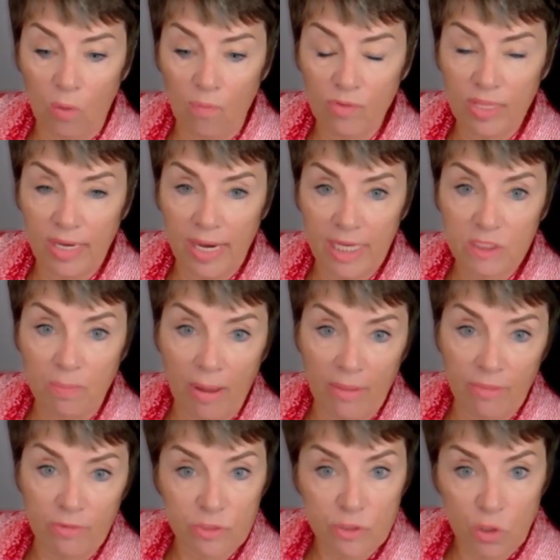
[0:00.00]
Over the next
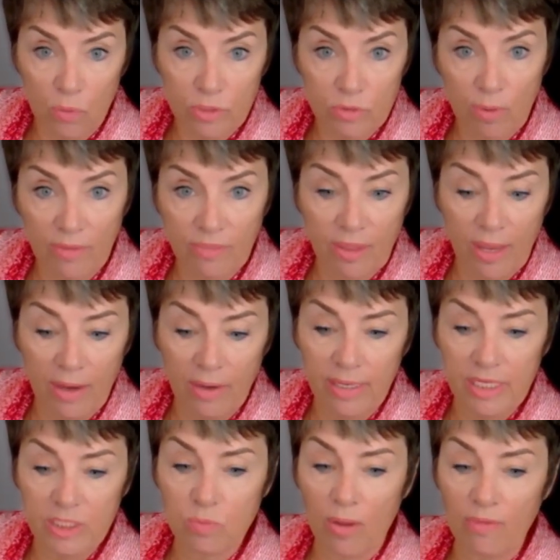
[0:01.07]
month or so is what
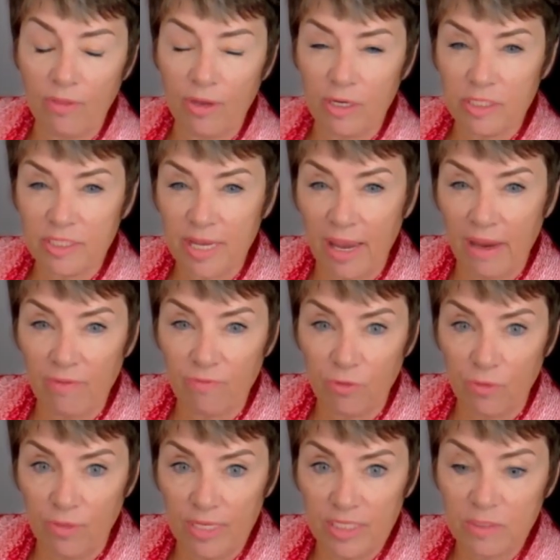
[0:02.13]
they are saying
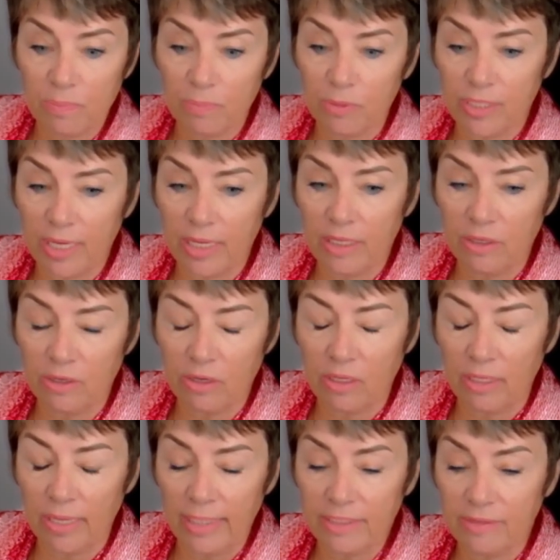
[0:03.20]
for this particular
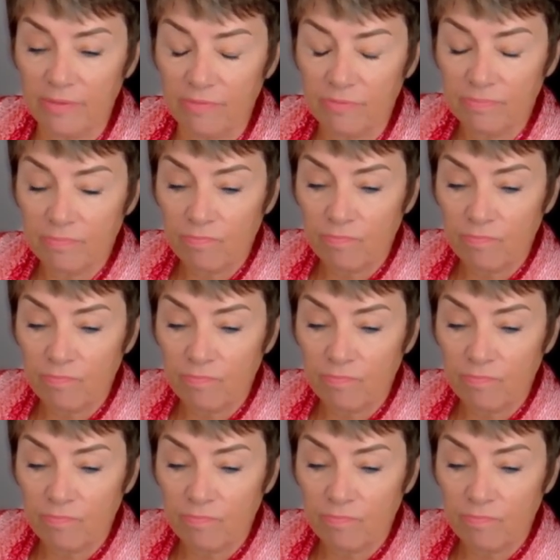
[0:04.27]
collective.